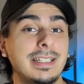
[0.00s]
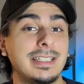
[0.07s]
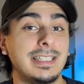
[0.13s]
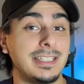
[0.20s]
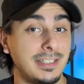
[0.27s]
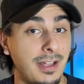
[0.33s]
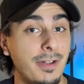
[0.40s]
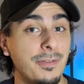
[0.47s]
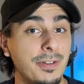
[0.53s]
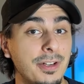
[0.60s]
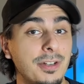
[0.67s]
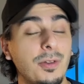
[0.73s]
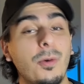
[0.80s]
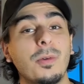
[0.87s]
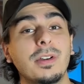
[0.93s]

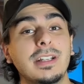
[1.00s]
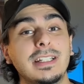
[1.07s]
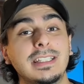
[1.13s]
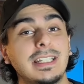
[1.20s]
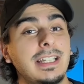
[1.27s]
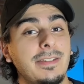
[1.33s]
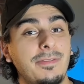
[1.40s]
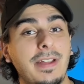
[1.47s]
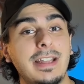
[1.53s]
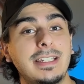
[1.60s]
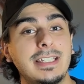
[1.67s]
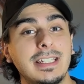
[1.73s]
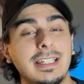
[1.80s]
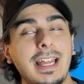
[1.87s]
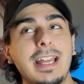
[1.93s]
discovered or is it
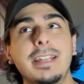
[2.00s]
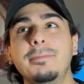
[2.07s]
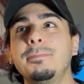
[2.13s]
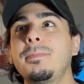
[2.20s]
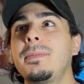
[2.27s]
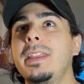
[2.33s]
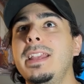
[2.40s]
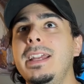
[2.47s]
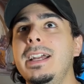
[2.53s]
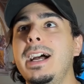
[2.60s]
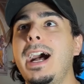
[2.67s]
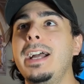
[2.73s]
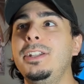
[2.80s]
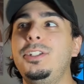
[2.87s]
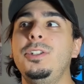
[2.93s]
invented? And
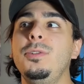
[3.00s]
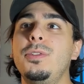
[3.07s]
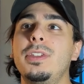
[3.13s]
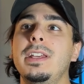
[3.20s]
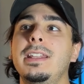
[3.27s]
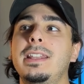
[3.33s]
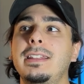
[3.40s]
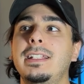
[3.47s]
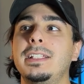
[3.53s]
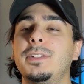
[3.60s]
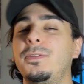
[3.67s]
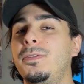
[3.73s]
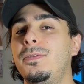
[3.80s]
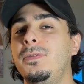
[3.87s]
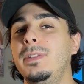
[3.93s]
I do think that
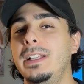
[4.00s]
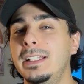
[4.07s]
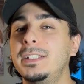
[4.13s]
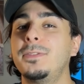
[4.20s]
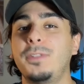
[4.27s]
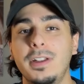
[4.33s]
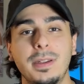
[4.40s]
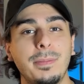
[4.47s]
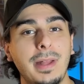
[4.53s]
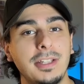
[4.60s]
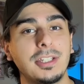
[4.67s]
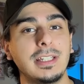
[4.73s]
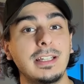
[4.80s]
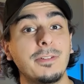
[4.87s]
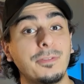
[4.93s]
this is
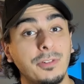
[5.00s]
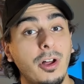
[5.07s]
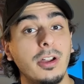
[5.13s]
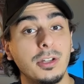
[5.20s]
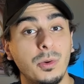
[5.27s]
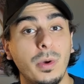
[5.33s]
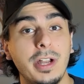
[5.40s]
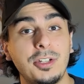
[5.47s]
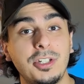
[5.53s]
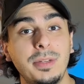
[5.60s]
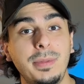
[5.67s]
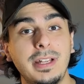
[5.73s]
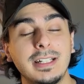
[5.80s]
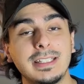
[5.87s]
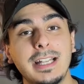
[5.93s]
fundamentally a flawed question
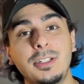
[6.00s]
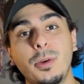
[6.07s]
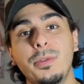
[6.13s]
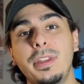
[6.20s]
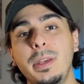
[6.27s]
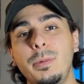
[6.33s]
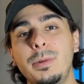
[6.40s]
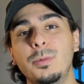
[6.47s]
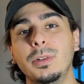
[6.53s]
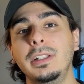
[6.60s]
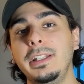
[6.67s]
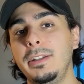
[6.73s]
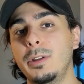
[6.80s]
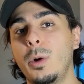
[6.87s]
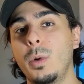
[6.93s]
because I don't think we really
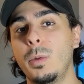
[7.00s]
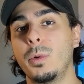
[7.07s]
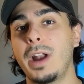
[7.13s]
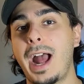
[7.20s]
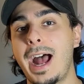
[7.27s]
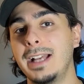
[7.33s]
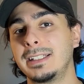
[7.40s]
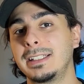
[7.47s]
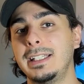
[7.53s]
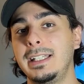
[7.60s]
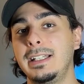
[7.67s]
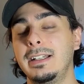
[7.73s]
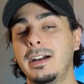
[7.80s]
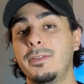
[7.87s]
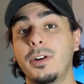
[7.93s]
know what we're
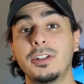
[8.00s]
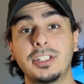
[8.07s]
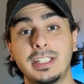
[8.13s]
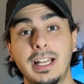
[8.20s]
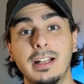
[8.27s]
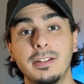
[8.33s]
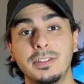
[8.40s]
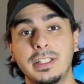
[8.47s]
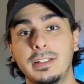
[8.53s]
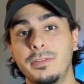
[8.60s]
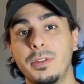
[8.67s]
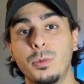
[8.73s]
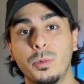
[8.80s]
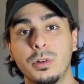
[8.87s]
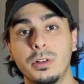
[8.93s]
asking of ourselves and of
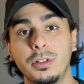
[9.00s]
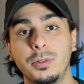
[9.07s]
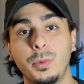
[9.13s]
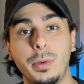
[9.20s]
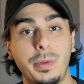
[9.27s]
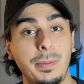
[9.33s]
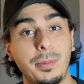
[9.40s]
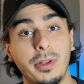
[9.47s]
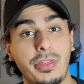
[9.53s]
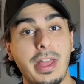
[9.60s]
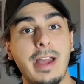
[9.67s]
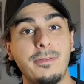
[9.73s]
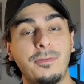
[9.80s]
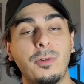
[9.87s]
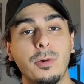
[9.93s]
the world when we put
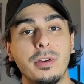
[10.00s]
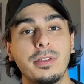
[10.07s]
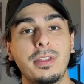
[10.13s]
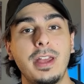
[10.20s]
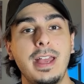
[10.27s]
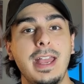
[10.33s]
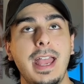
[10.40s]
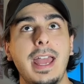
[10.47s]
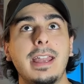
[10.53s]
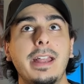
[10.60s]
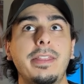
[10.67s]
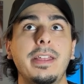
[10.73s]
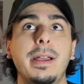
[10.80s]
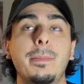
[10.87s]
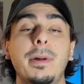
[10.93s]
that forth. And I
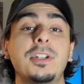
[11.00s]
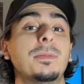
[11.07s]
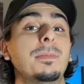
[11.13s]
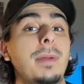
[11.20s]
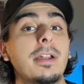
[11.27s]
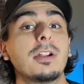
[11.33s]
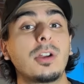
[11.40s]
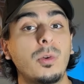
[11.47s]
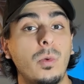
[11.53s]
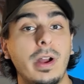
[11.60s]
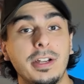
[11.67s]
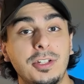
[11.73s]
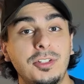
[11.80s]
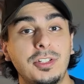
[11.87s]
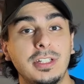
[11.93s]
think a much better
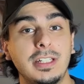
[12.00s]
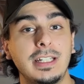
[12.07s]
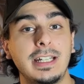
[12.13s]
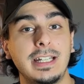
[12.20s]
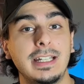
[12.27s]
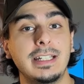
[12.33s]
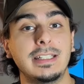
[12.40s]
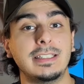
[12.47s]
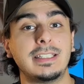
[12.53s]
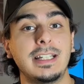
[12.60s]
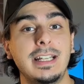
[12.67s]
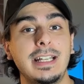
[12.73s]
question is